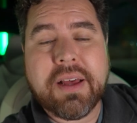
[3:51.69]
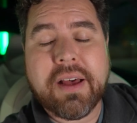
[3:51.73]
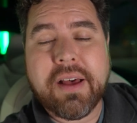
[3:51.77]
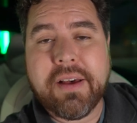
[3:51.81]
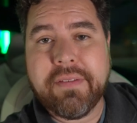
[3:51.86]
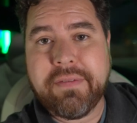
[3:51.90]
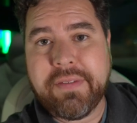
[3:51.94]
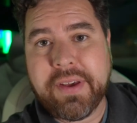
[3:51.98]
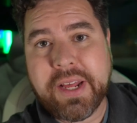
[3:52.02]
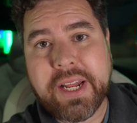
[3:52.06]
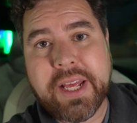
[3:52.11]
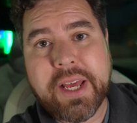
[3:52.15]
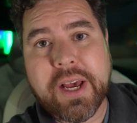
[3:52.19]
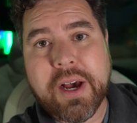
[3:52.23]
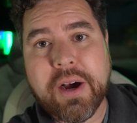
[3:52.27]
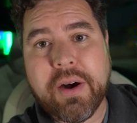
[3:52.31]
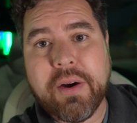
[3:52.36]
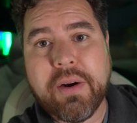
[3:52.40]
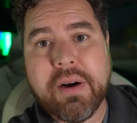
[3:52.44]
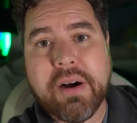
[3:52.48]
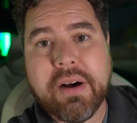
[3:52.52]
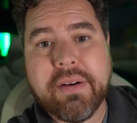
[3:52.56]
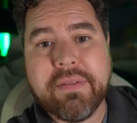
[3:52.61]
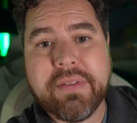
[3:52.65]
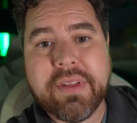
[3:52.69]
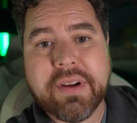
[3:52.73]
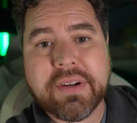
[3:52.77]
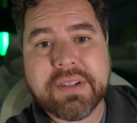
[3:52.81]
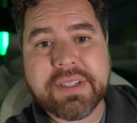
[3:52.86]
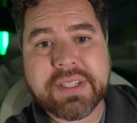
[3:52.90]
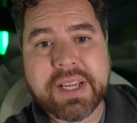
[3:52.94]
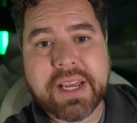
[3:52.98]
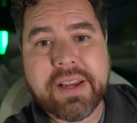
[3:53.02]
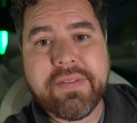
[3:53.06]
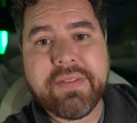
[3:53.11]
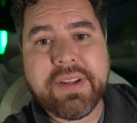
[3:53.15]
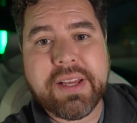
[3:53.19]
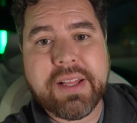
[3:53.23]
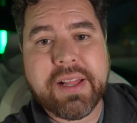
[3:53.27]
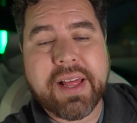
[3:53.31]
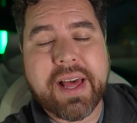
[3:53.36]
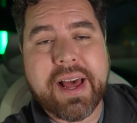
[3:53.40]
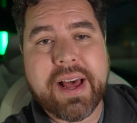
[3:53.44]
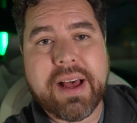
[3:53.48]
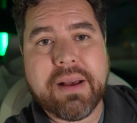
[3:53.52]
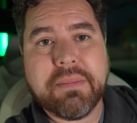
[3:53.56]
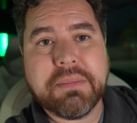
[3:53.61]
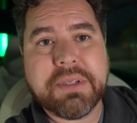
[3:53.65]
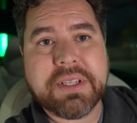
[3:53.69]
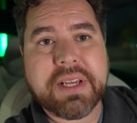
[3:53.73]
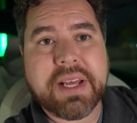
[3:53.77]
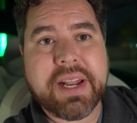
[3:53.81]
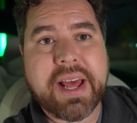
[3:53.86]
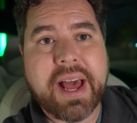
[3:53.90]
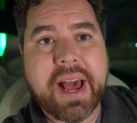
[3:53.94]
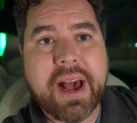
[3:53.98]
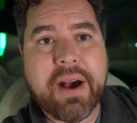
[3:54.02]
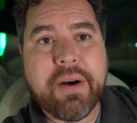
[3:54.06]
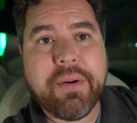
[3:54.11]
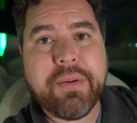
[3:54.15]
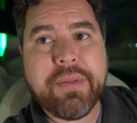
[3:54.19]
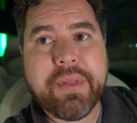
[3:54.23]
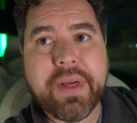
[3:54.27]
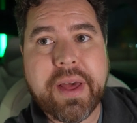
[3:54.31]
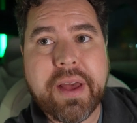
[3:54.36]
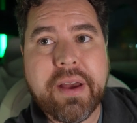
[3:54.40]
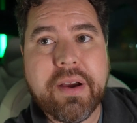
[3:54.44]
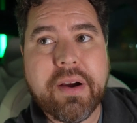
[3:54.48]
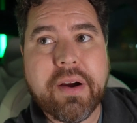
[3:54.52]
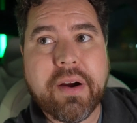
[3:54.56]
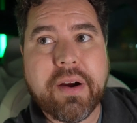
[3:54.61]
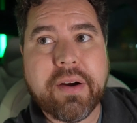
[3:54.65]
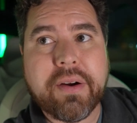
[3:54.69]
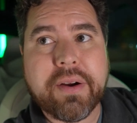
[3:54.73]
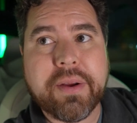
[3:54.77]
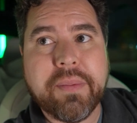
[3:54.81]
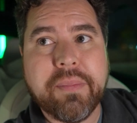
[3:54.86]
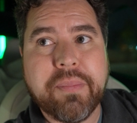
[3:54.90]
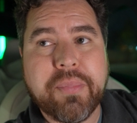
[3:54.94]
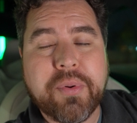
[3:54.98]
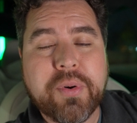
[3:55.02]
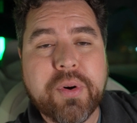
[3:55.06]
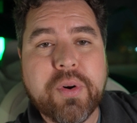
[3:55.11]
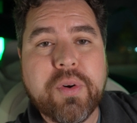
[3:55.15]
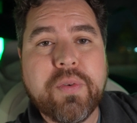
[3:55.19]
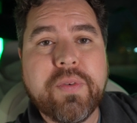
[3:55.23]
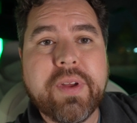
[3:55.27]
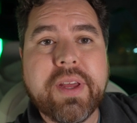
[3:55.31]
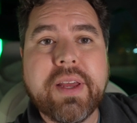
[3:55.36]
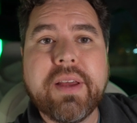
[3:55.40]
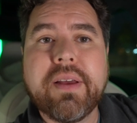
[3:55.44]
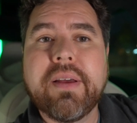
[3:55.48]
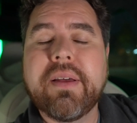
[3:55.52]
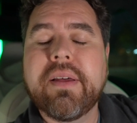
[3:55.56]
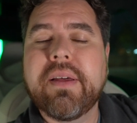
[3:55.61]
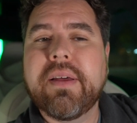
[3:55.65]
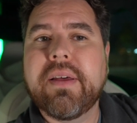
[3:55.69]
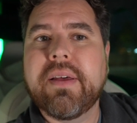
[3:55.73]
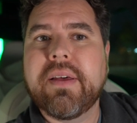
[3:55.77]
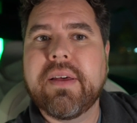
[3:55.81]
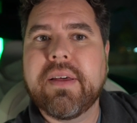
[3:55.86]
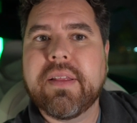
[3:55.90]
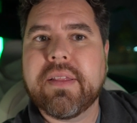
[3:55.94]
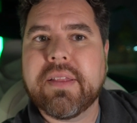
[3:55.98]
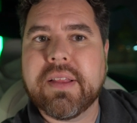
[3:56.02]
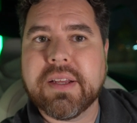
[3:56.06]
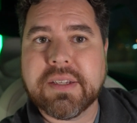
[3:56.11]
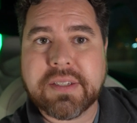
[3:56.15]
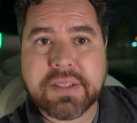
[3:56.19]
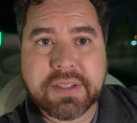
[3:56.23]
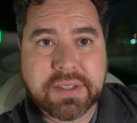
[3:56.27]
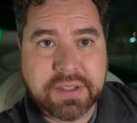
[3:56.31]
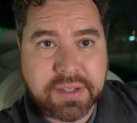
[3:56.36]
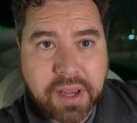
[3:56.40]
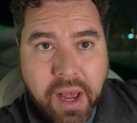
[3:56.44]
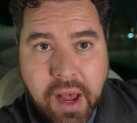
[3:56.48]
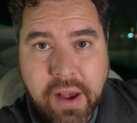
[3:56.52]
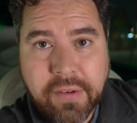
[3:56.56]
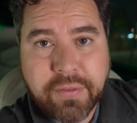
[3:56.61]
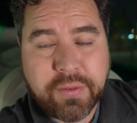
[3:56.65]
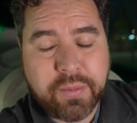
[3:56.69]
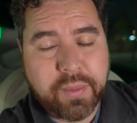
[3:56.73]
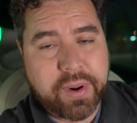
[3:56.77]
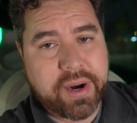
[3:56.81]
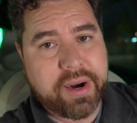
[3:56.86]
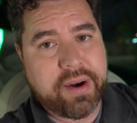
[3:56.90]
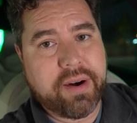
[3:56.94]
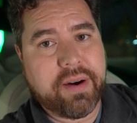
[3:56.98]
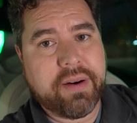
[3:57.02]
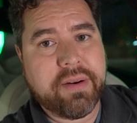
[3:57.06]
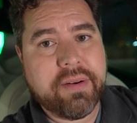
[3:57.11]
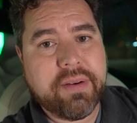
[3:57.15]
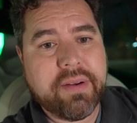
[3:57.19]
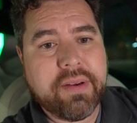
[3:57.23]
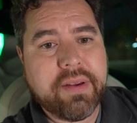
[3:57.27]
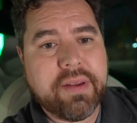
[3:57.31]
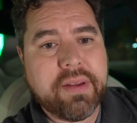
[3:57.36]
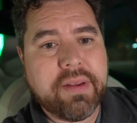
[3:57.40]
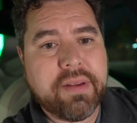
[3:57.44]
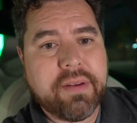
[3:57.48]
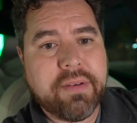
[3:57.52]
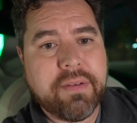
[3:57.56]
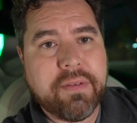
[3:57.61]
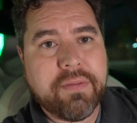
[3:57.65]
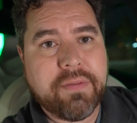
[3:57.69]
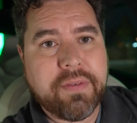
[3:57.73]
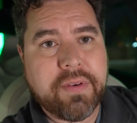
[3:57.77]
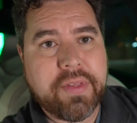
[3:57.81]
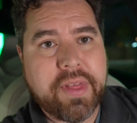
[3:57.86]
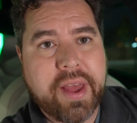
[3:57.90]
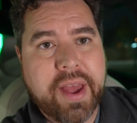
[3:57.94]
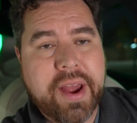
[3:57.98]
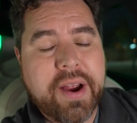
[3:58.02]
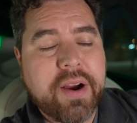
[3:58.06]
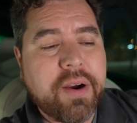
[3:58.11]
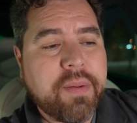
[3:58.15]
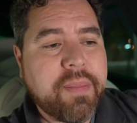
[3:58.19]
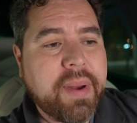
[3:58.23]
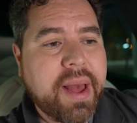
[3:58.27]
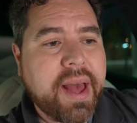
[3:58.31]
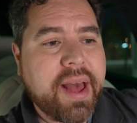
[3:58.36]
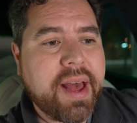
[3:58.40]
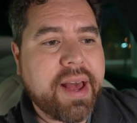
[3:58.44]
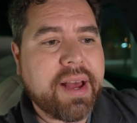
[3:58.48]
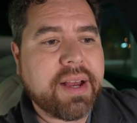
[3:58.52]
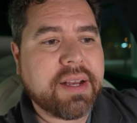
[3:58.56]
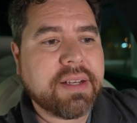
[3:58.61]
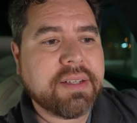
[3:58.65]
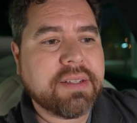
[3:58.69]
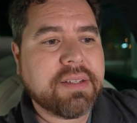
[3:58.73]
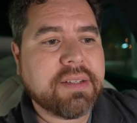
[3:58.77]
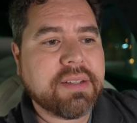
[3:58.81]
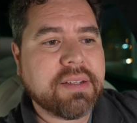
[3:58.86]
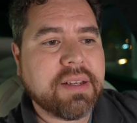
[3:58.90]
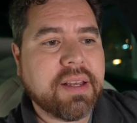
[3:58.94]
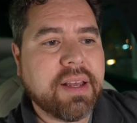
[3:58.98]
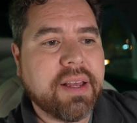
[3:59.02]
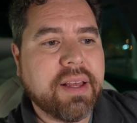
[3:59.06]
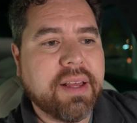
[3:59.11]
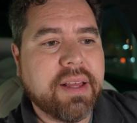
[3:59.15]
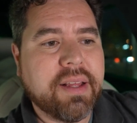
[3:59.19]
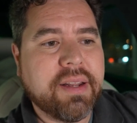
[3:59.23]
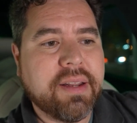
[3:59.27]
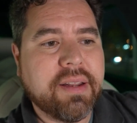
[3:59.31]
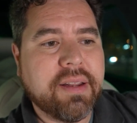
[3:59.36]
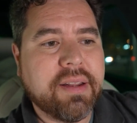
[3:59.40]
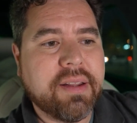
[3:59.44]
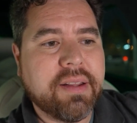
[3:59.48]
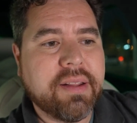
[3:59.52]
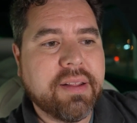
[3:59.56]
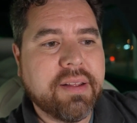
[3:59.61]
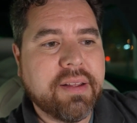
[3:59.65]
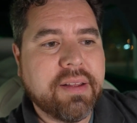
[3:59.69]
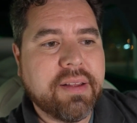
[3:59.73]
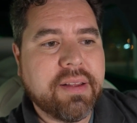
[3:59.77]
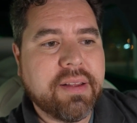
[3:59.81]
a video of their safety labs and how they are improving the software for the airbags and